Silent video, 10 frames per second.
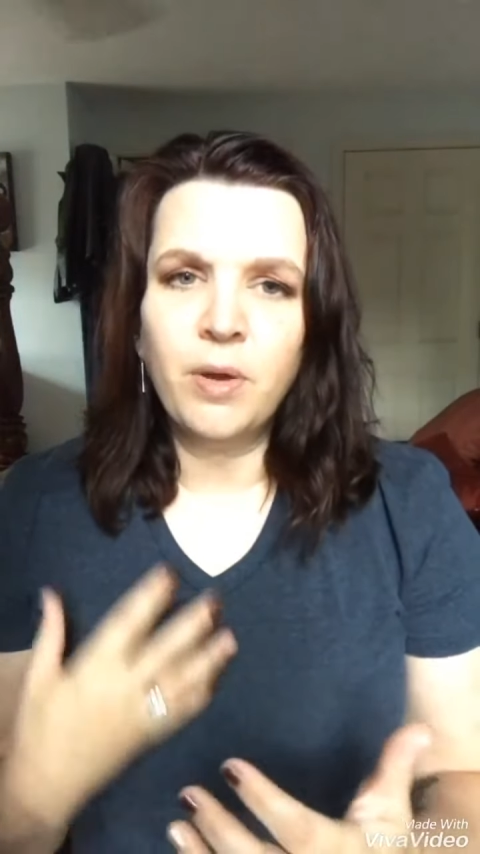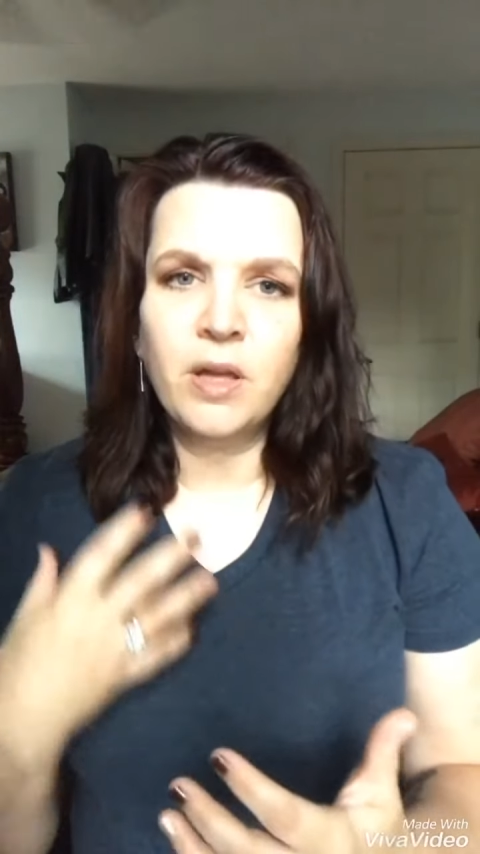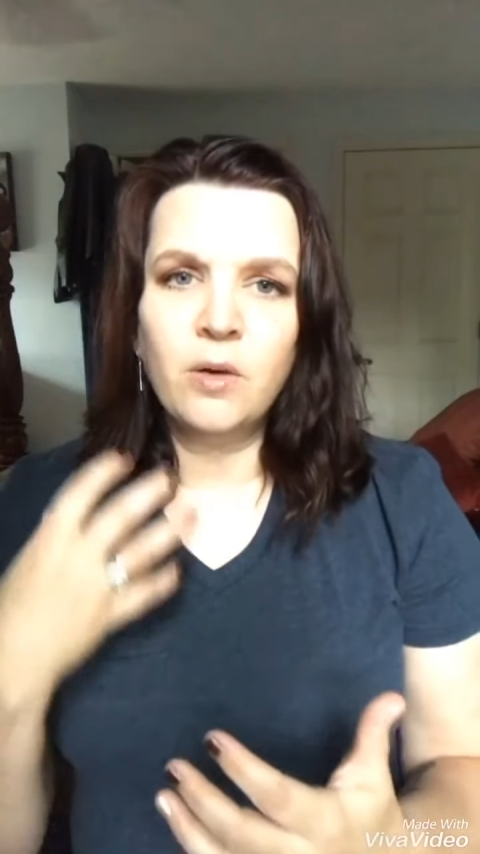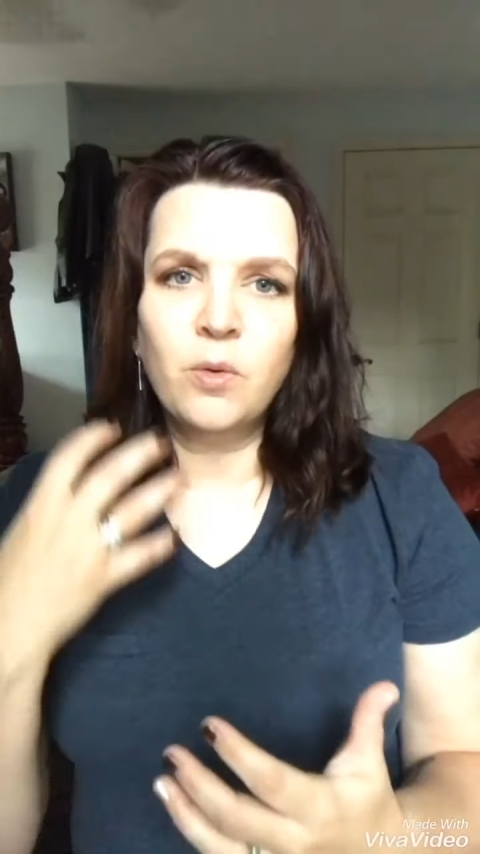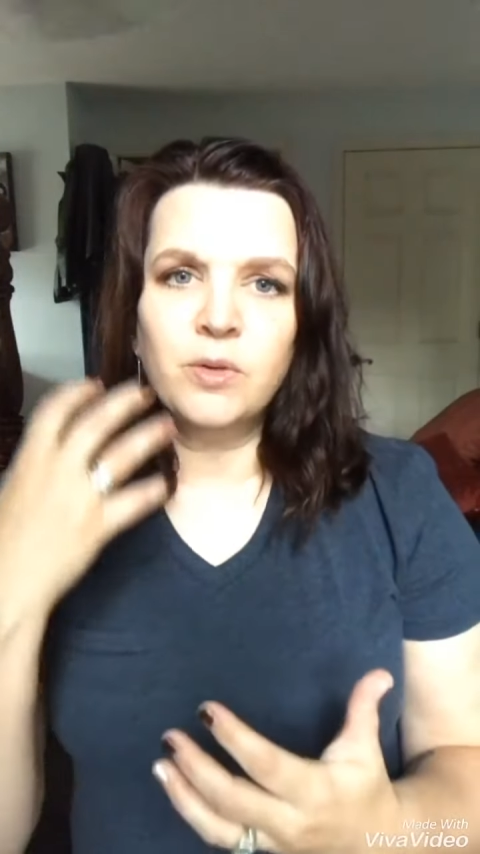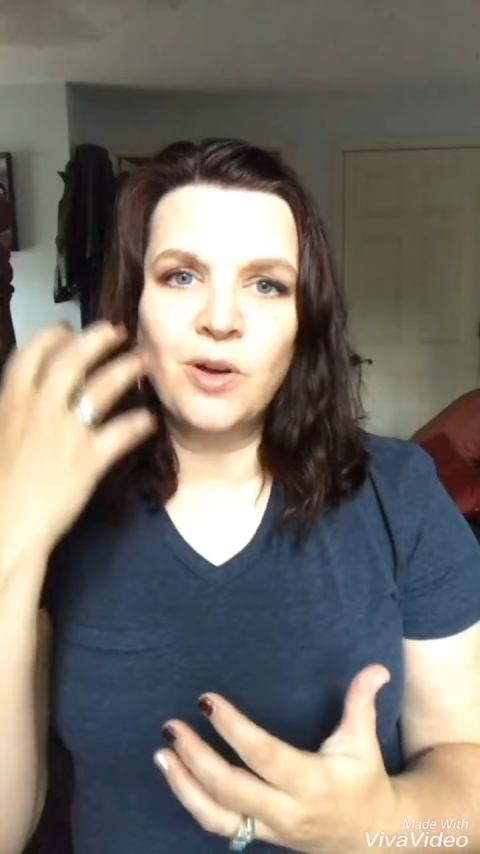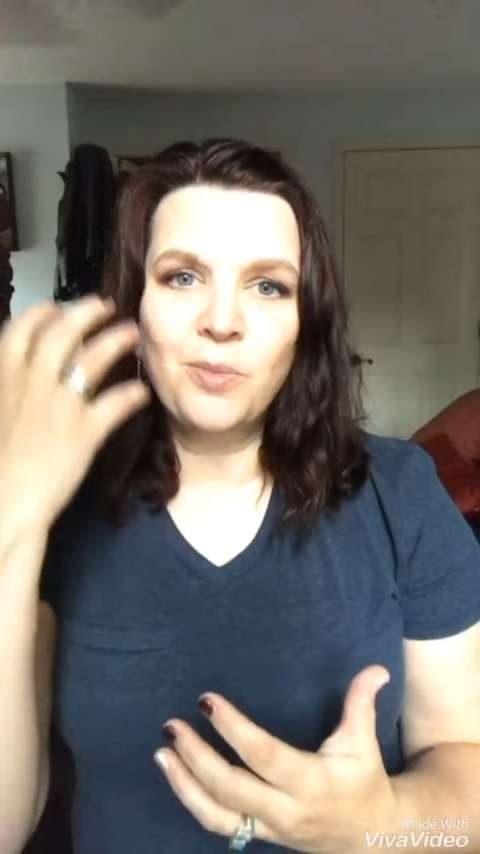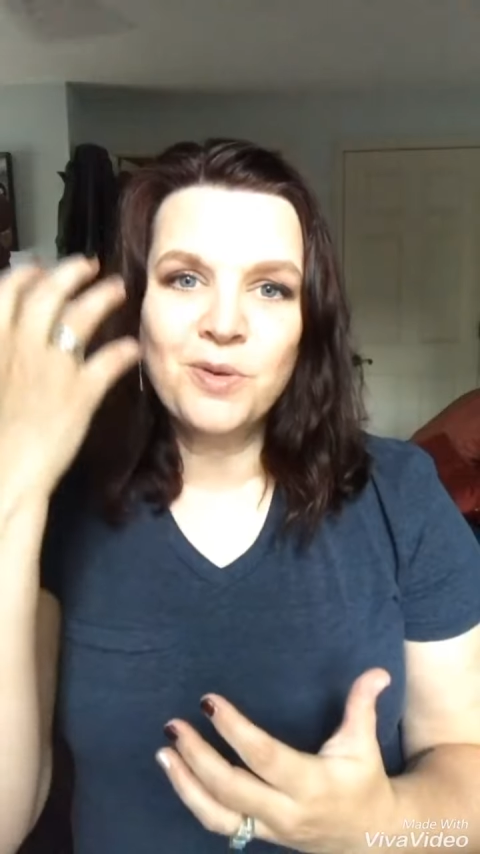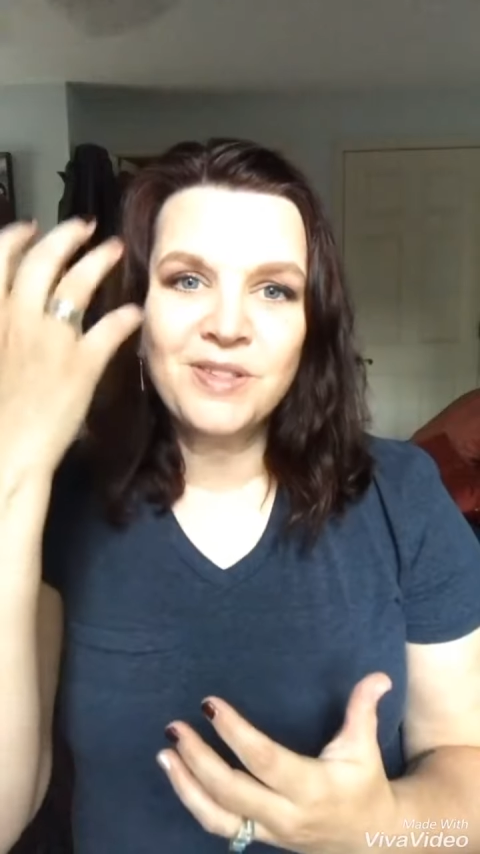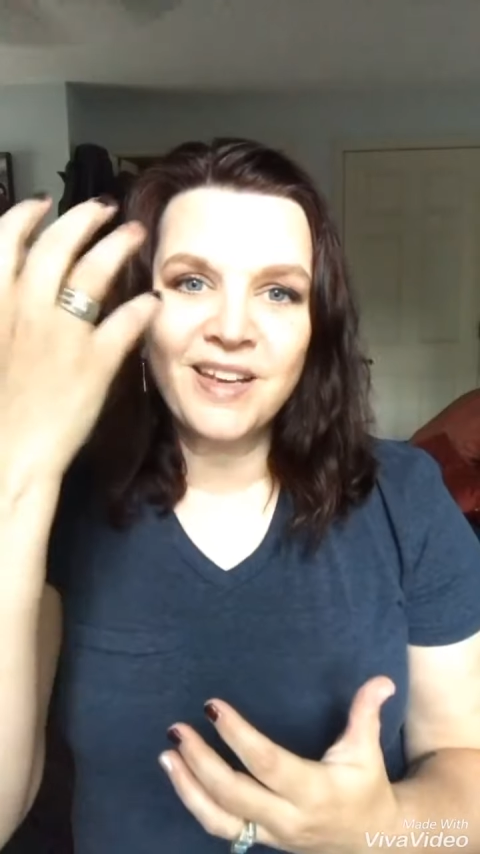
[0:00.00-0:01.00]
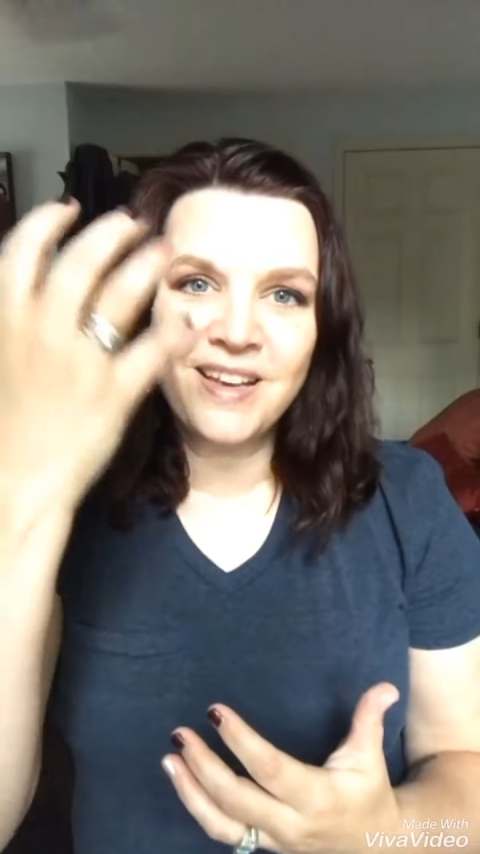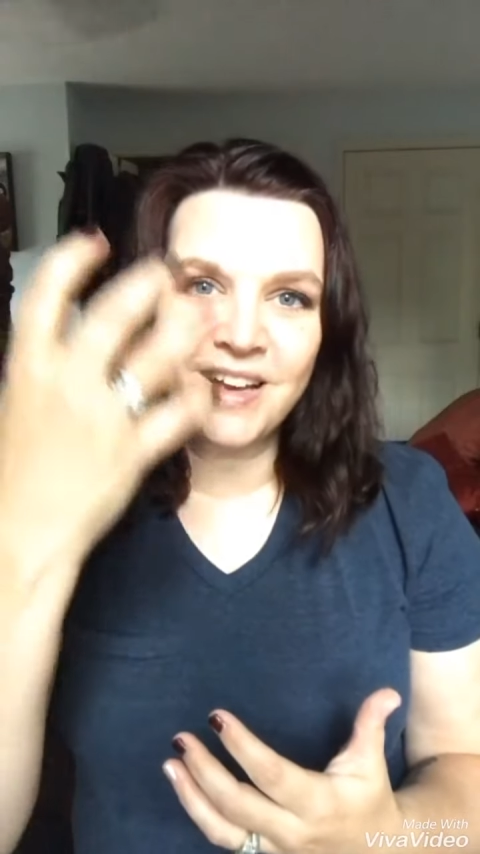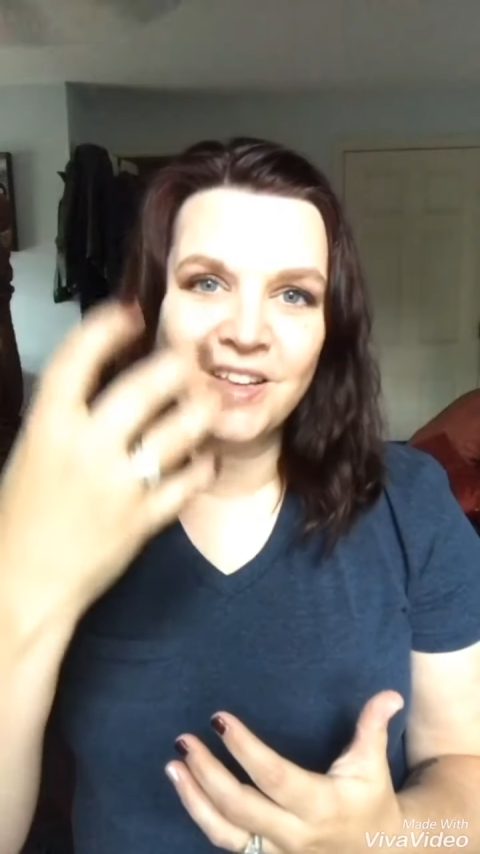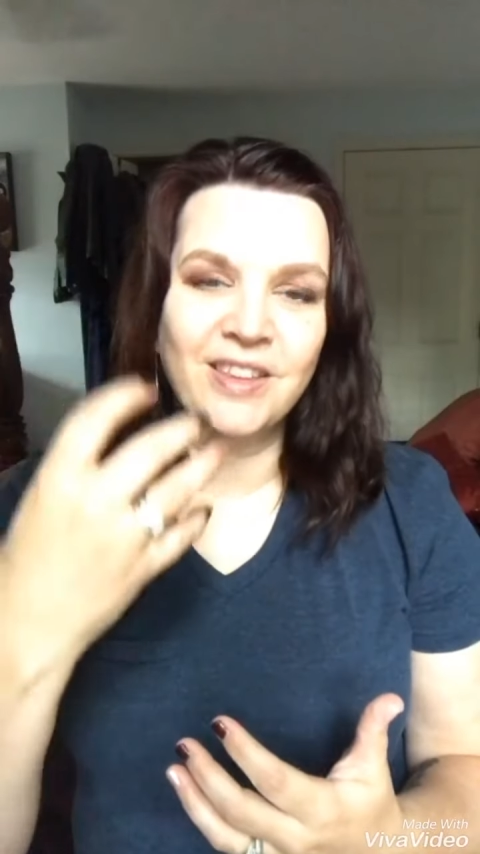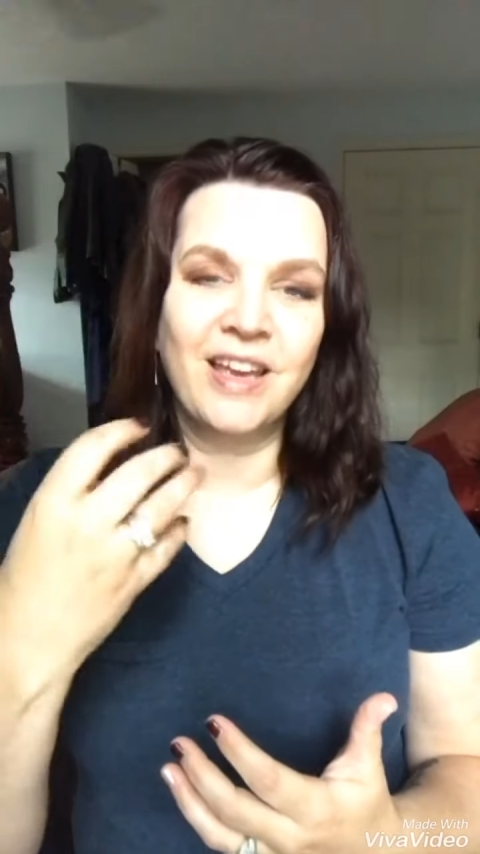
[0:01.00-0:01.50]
but it was almost like I could